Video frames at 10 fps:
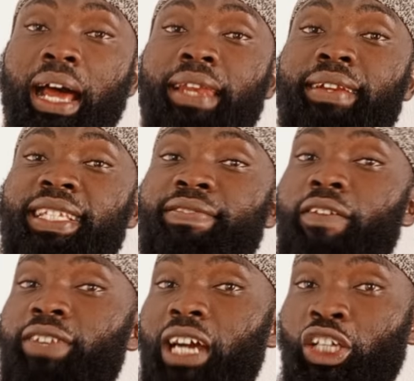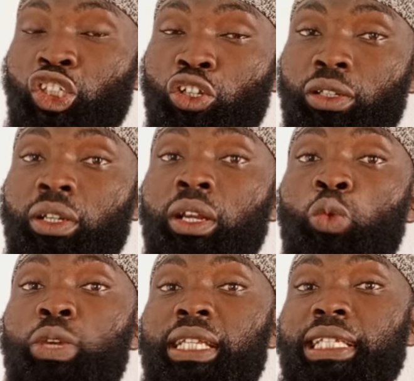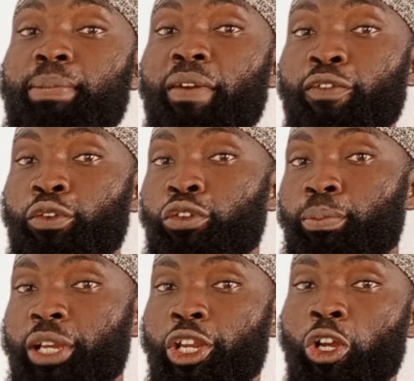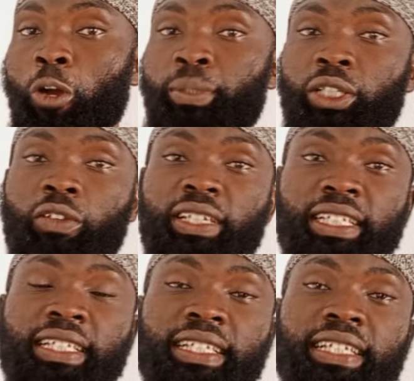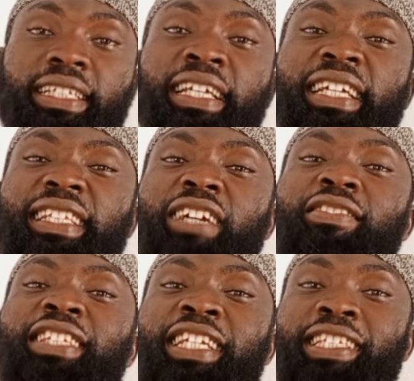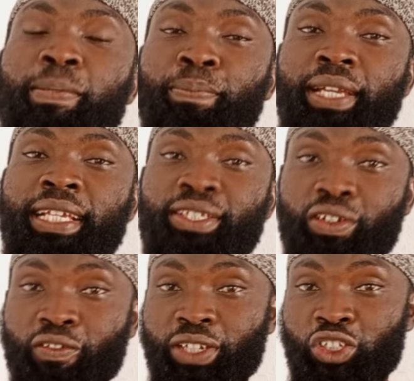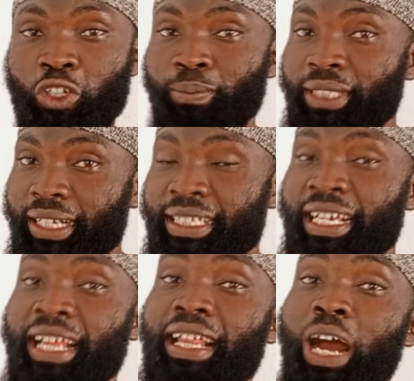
And the receiver of the action, which is the maf'ulun bihi, the object of the sentence, now takes the place of the subject,